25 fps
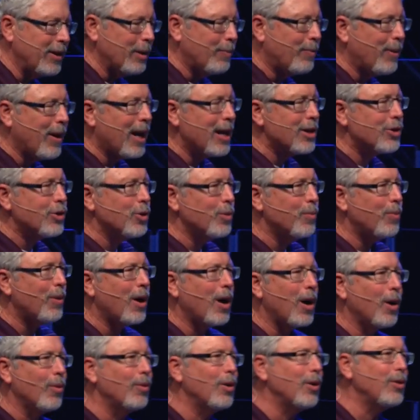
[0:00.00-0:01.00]
the Apostle
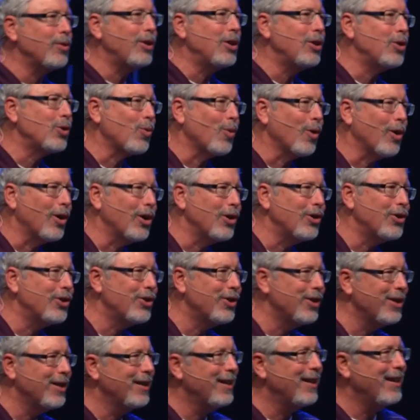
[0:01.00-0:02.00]
Paul wrote these
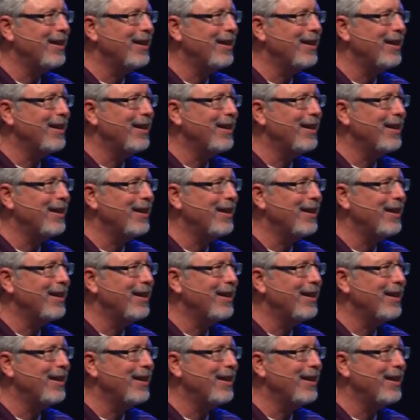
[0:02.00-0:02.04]
words,